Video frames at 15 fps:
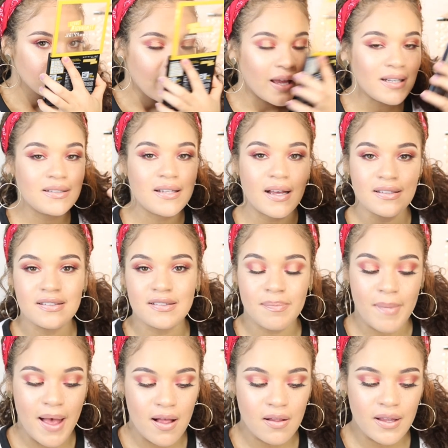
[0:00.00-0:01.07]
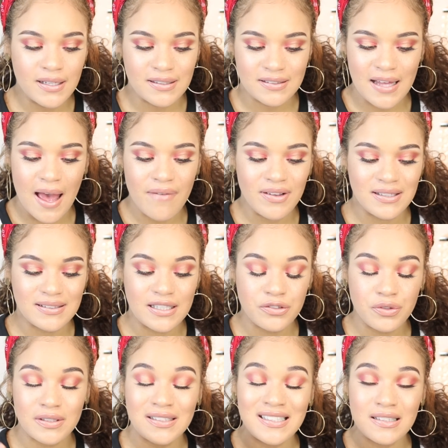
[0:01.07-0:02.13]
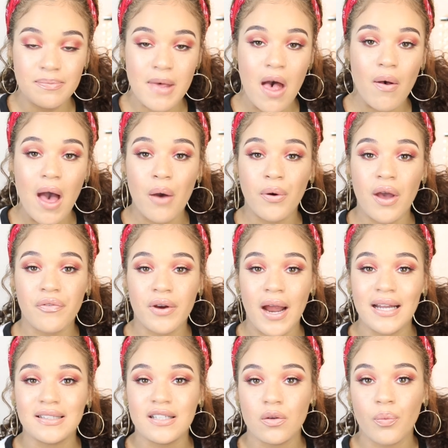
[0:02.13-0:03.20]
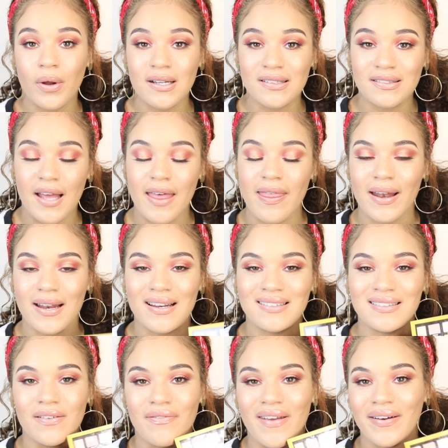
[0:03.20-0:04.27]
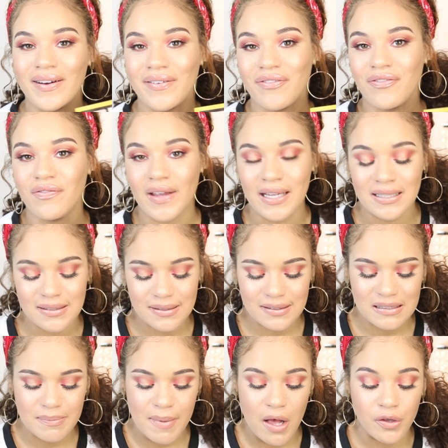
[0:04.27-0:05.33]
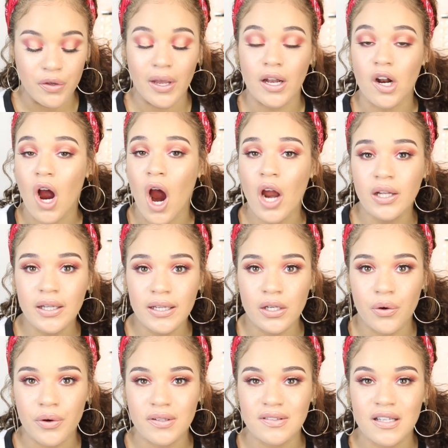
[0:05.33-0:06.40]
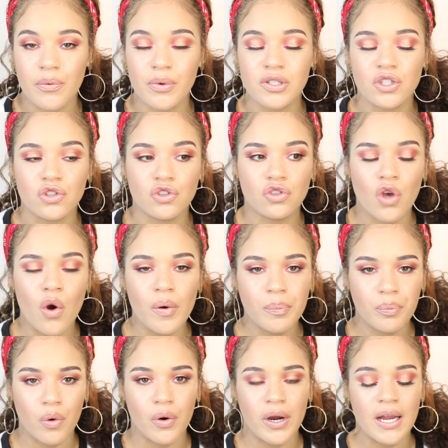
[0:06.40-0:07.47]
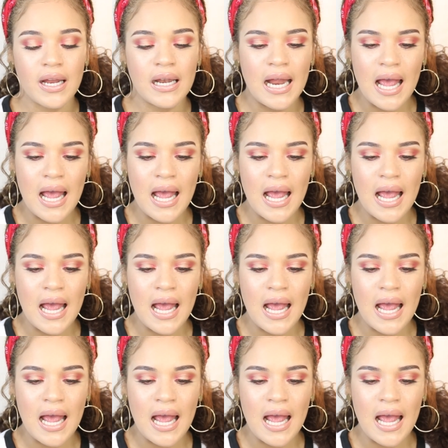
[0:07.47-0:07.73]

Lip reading: It does smell. It does have a citrusy smell. However, I did want to say that it is a very faint smell. You can hardly notice it, which is so important.